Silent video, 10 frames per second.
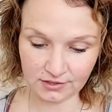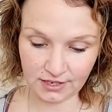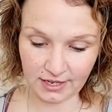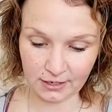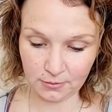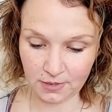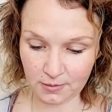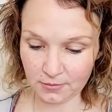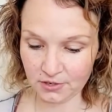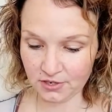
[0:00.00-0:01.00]
and a
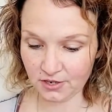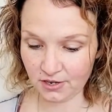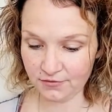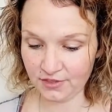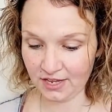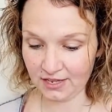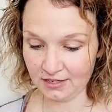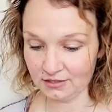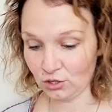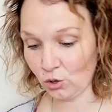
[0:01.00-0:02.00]
member of the
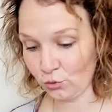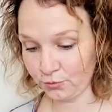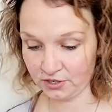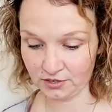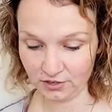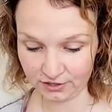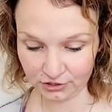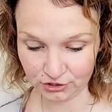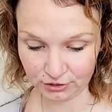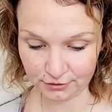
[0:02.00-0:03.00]
Hyades Open
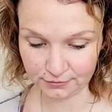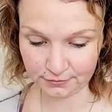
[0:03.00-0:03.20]
cluster.